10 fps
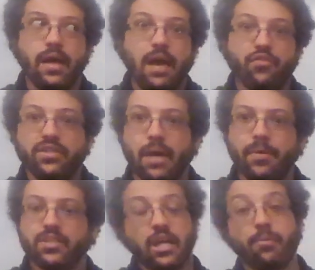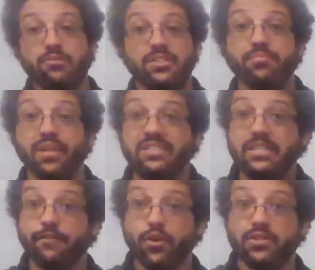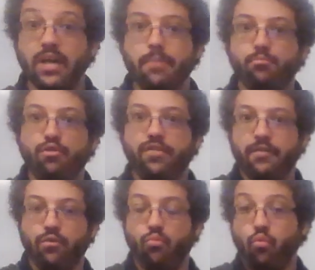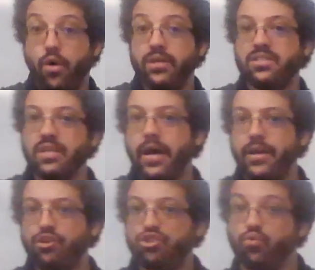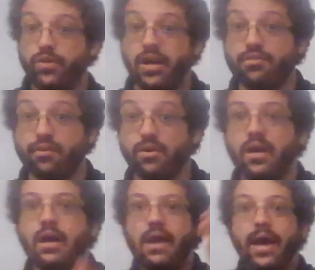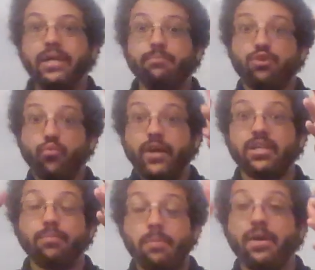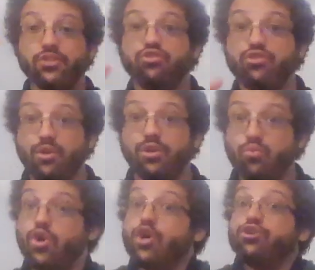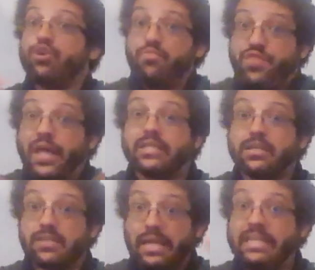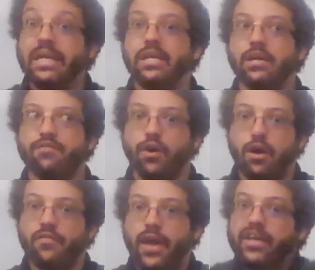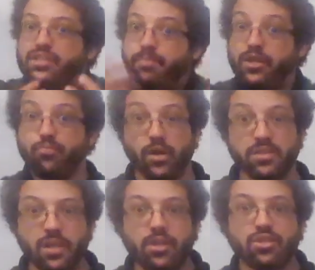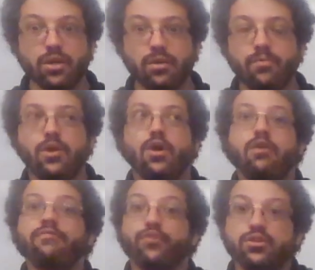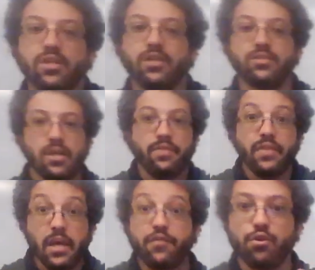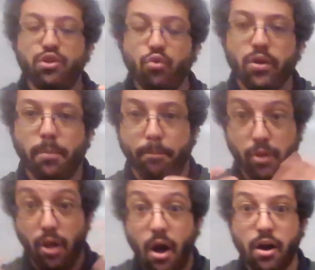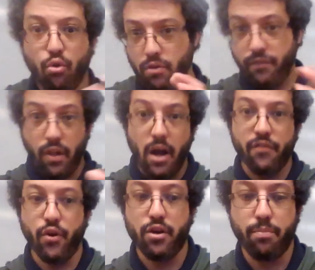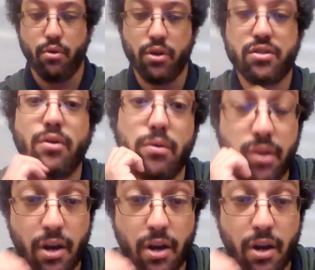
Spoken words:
Every time I talk about something different, I'm moving from one side to another and I'm directing my message to you. So this is indicative of a speech presentation. Versus if you're doing a blog or a vlog for interpersonal,